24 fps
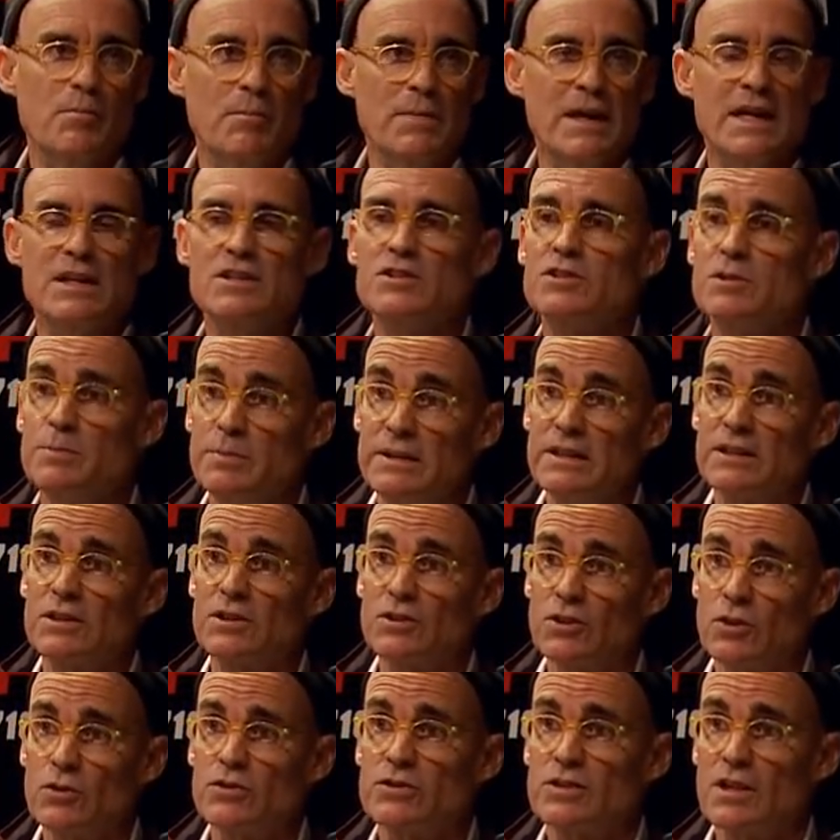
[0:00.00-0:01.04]
men to be in
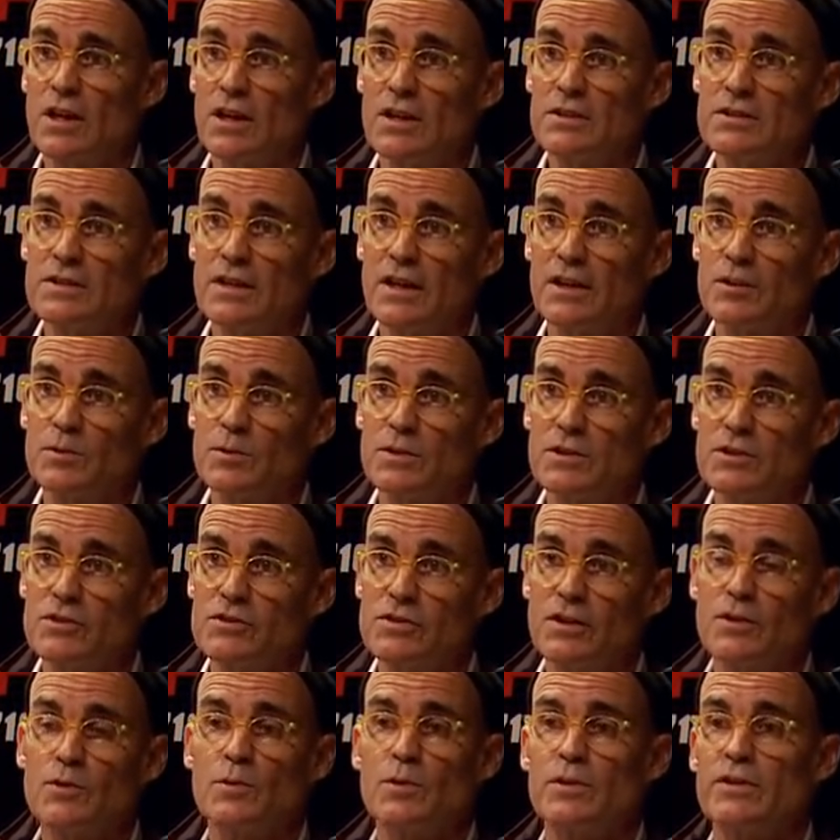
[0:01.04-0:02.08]
close contact with
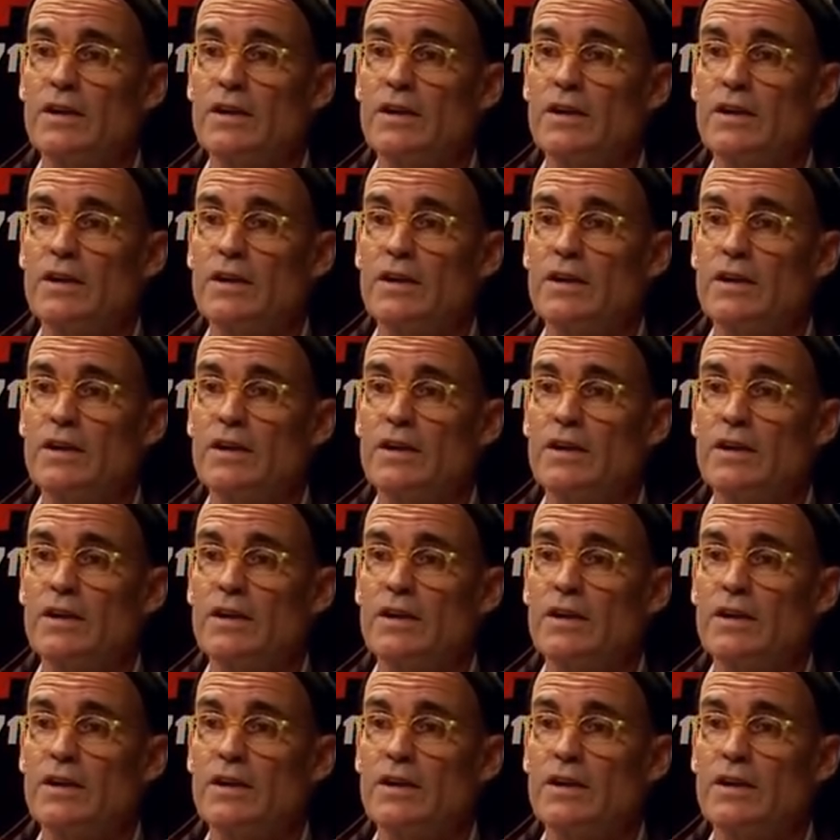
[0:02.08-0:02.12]
each other